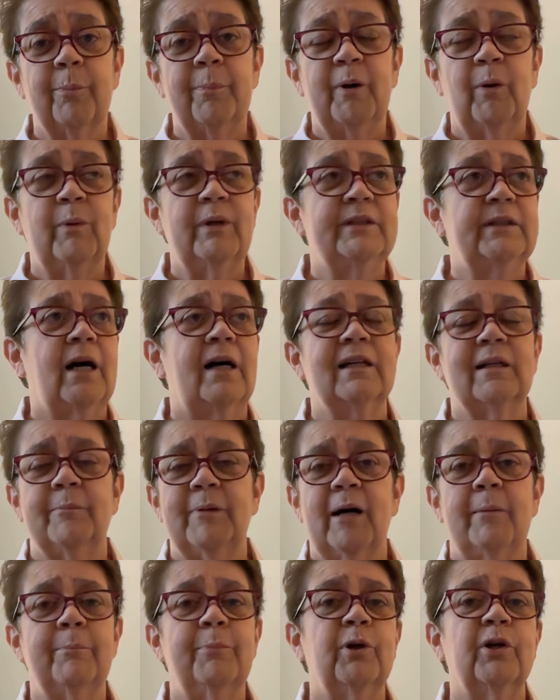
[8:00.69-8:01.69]
but we talk
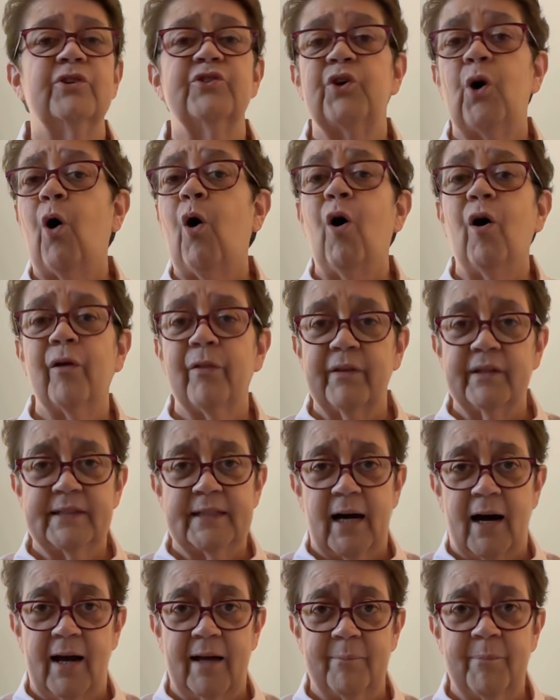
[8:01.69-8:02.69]
about books all the
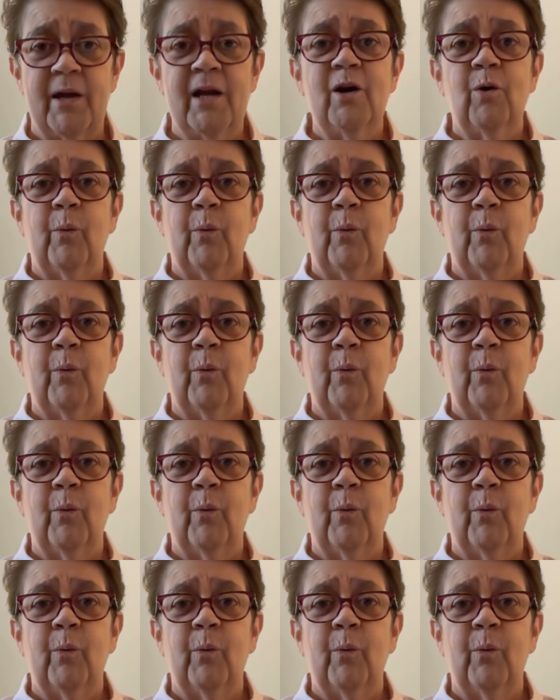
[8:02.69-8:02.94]
time.